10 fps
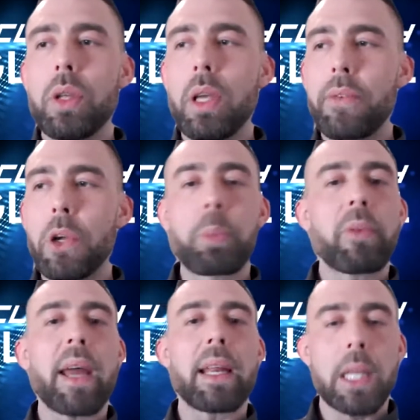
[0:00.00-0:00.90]
if you're
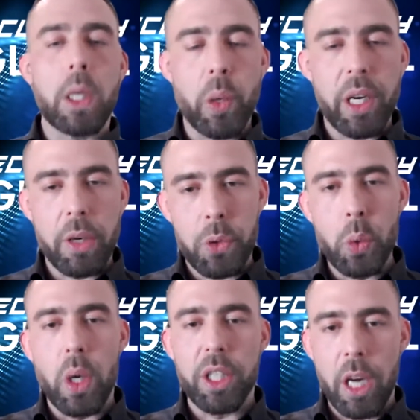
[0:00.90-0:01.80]
providing liquidity of
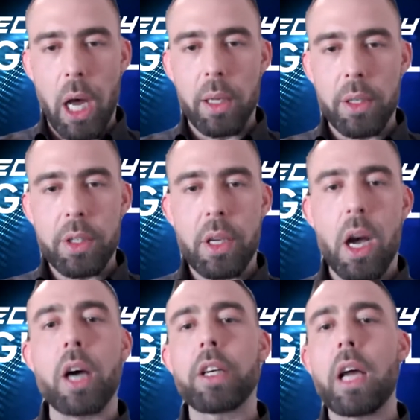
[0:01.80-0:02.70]
$200, $100
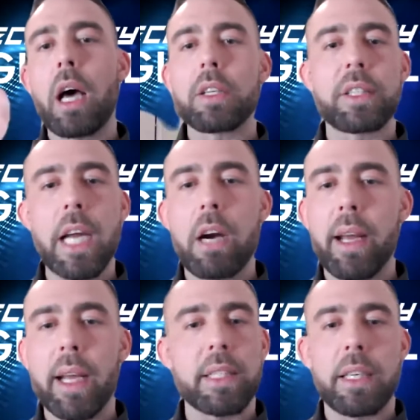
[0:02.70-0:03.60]

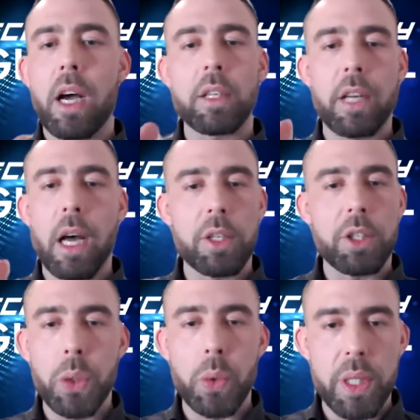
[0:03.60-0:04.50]
TRX and $100
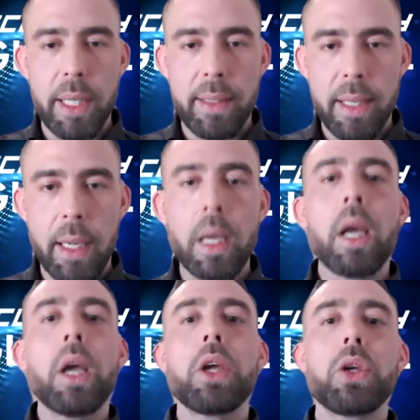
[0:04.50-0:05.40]
USDT,
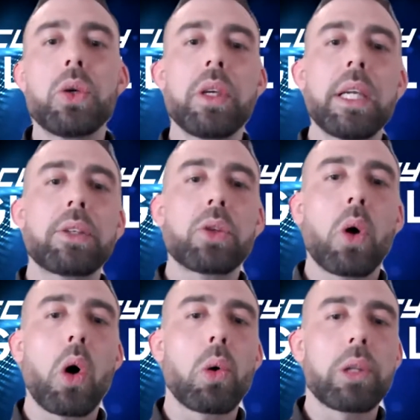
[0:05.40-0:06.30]
you need to
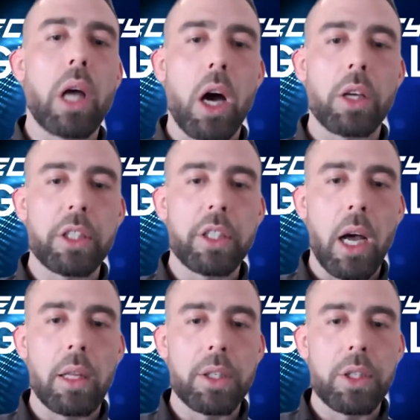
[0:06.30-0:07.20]
hold
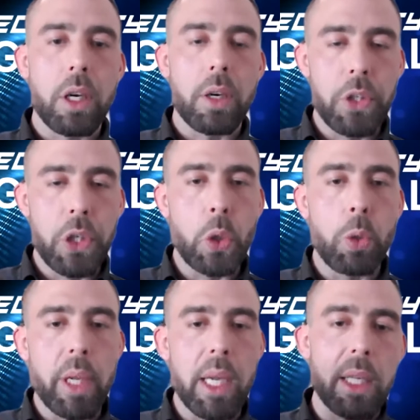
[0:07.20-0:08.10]
$100 of
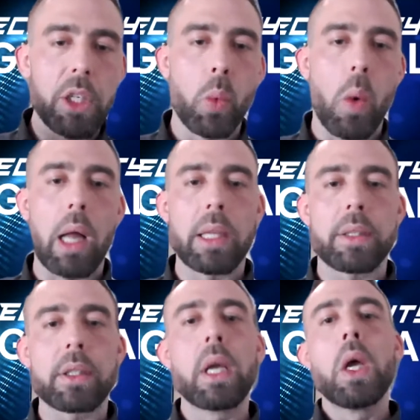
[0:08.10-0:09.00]
UME in your
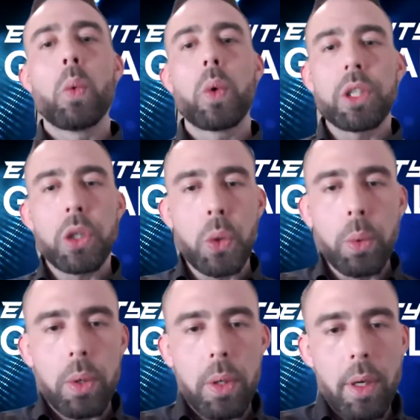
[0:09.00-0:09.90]
wallet. When you